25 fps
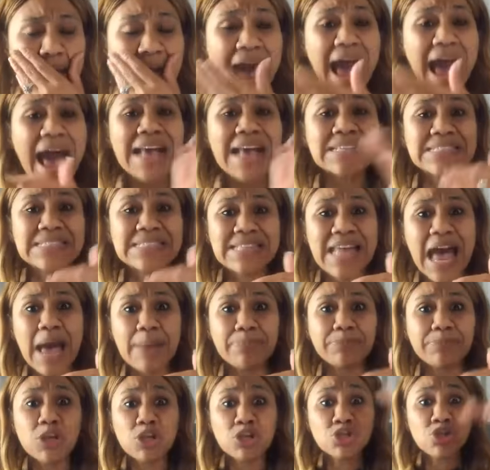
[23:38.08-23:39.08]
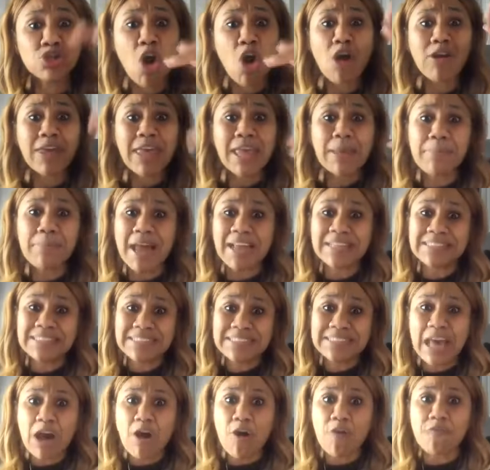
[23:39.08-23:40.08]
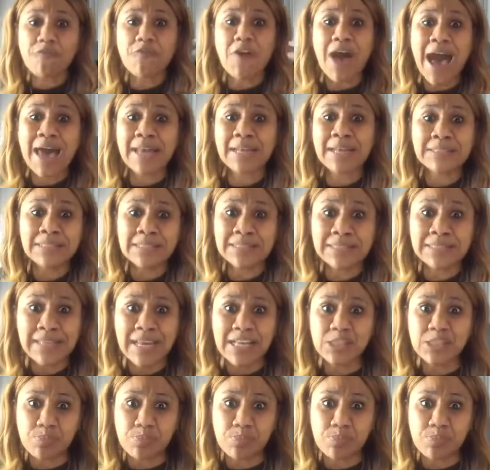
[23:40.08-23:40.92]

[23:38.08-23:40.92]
I stopped talking myself out of success,